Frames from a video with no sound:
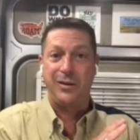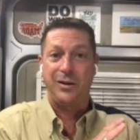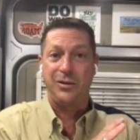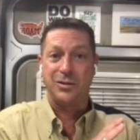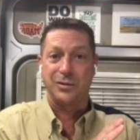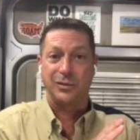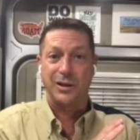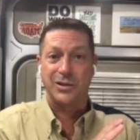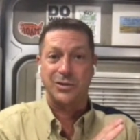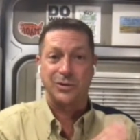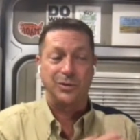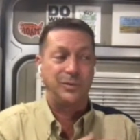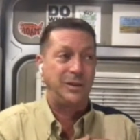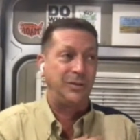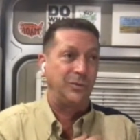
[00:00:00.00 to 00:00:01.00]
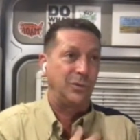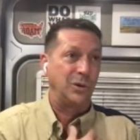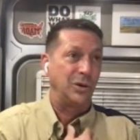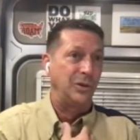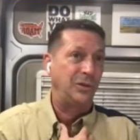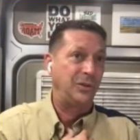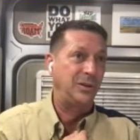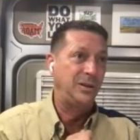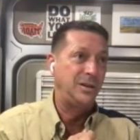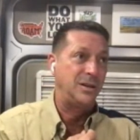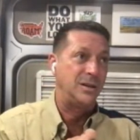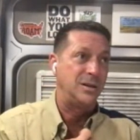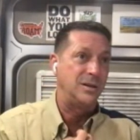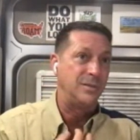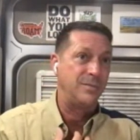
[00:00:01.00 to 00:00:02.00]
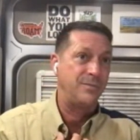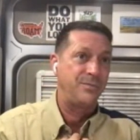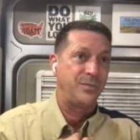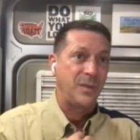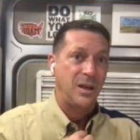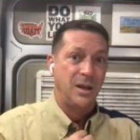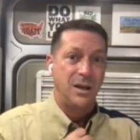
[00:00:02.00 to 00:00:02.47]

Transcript: maybe use the restroom, even worse. Um,